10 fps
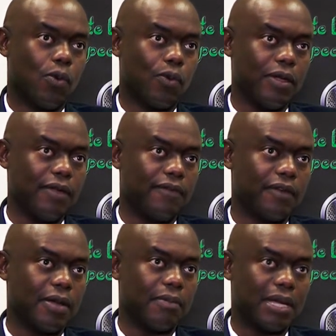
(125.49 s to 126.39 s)
We've
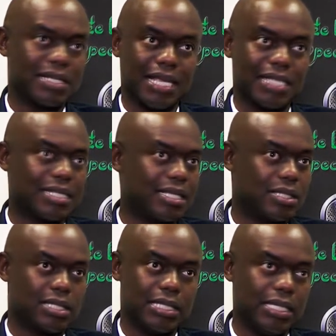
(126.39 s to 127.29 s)
assessed
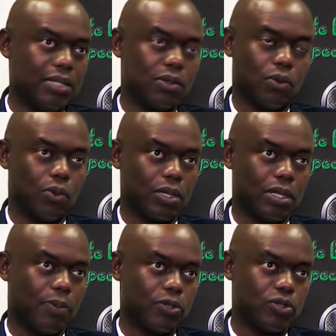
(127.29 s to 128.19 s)
and seen what
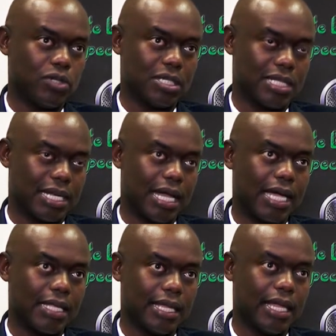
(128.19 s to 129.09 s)
the opportunities that
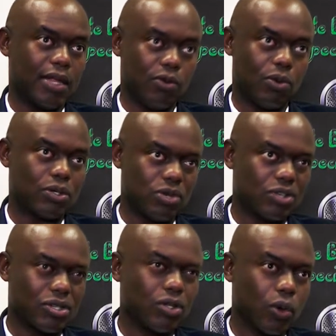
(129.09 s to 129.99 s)
lie there, and we want to
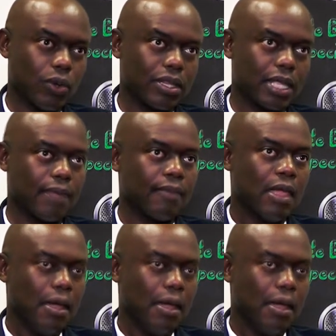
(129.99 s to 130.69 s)
actually go in there.